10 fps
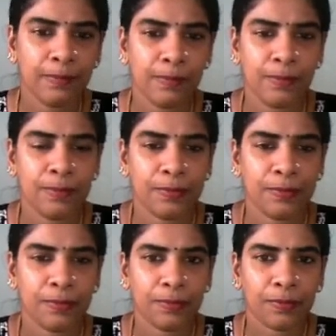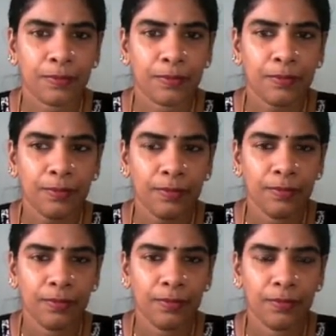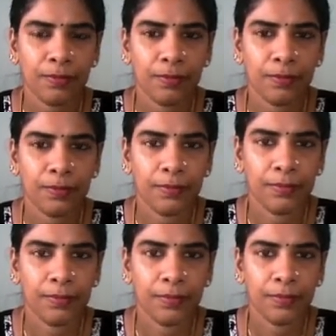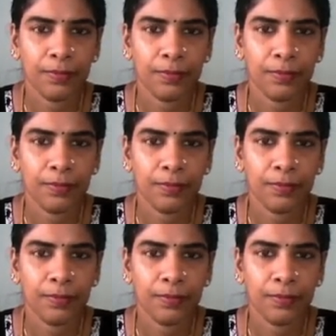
Nobody speaks.